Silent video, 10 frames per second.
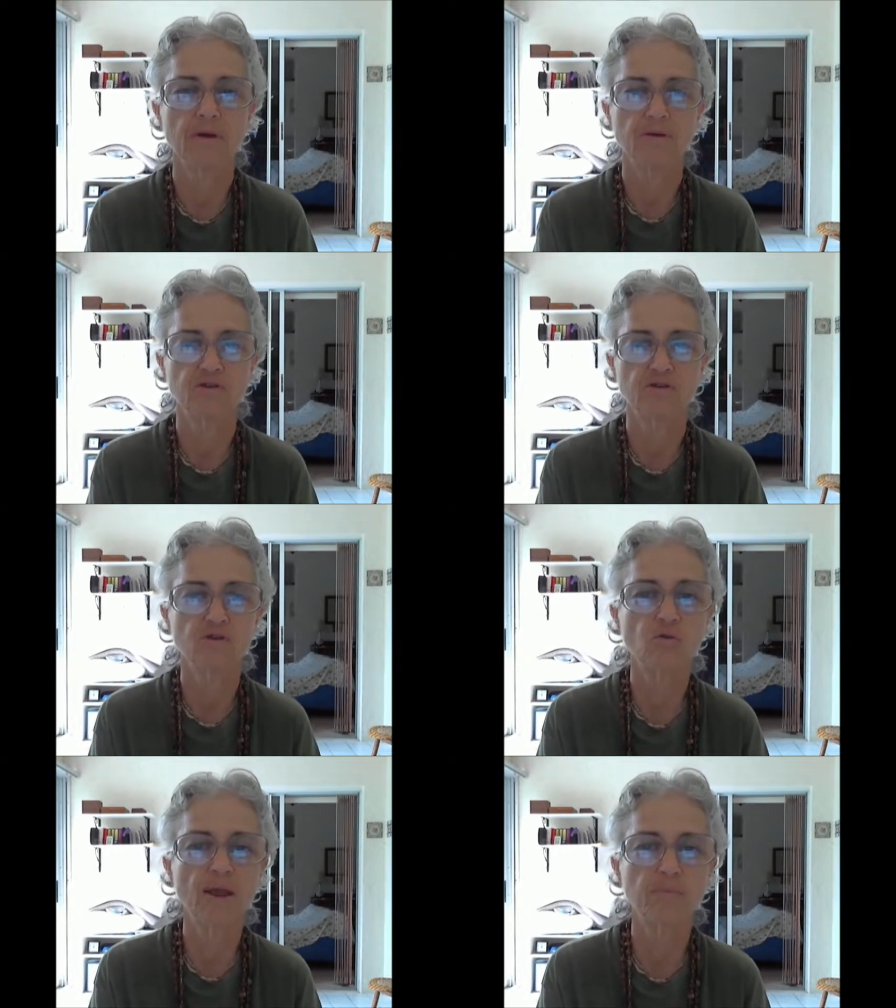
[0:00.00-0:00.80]
So it's a
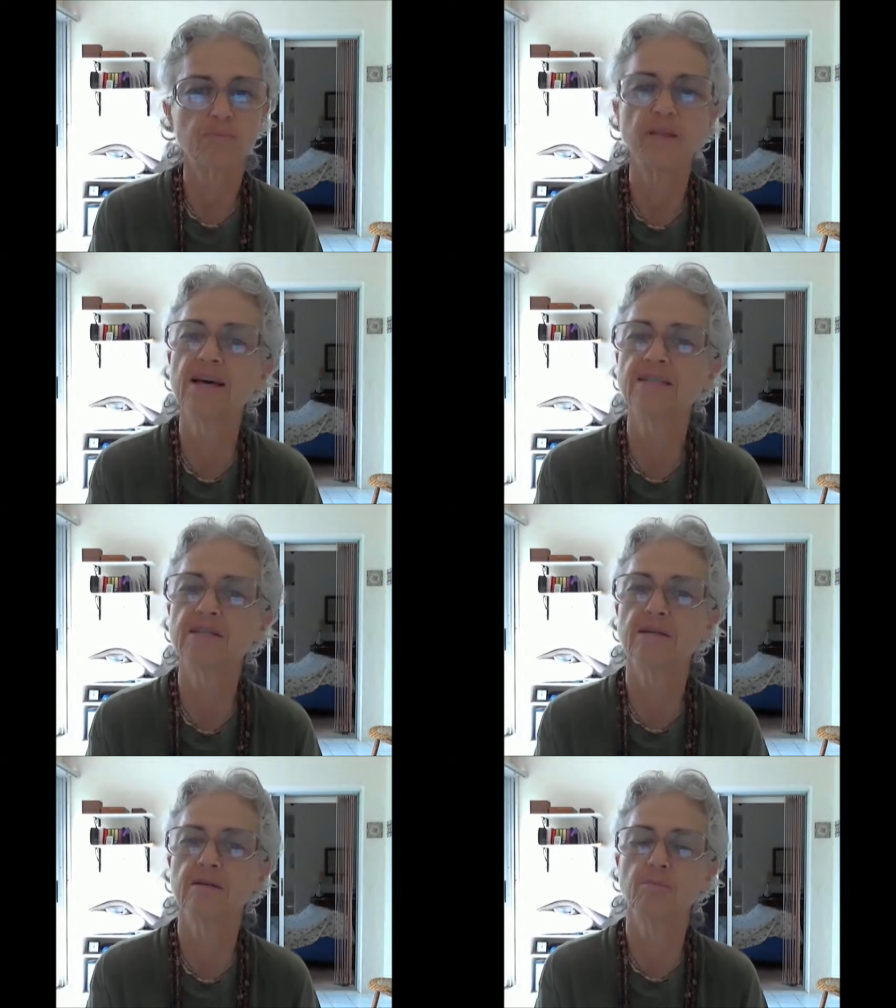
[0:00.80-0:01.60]
great
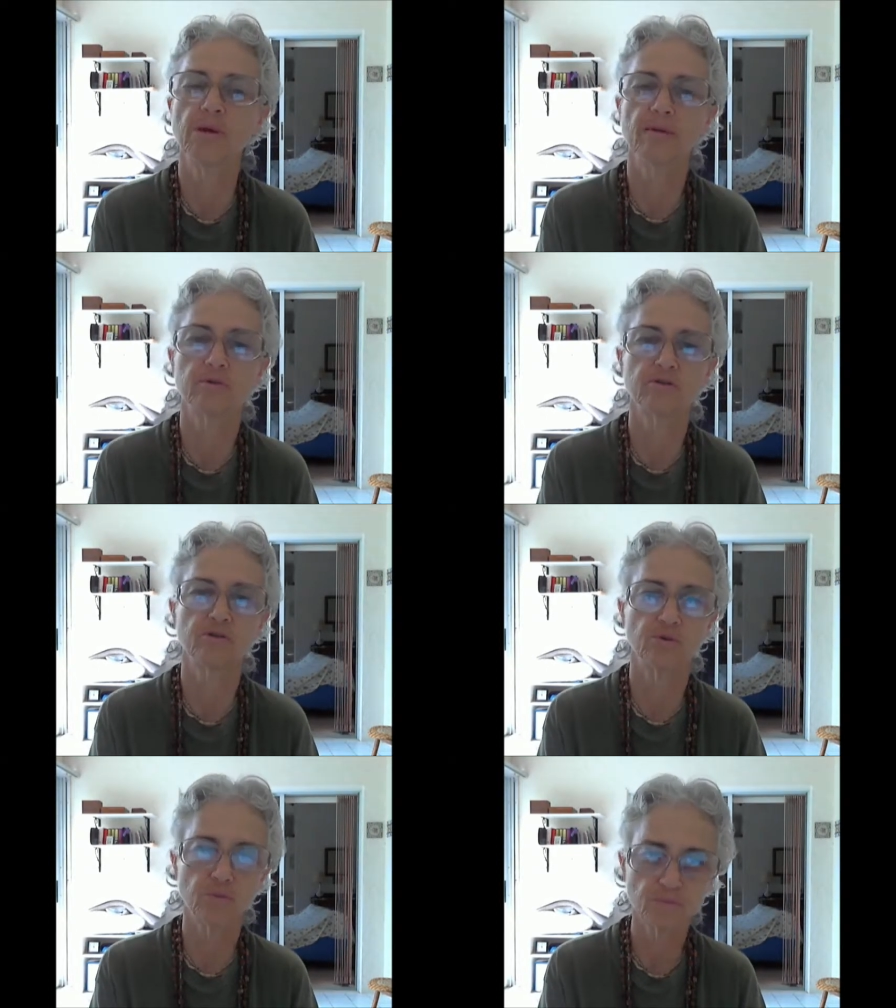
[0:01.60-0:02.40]
blessing to be able
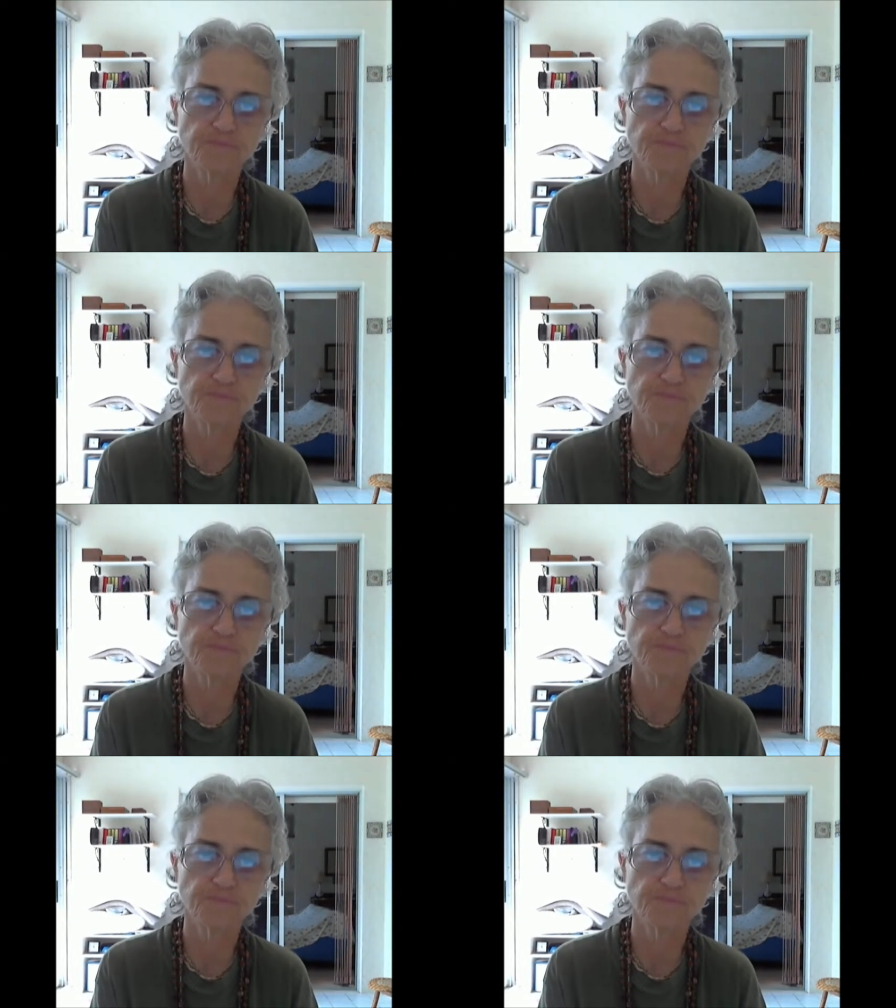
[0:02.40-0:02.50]
to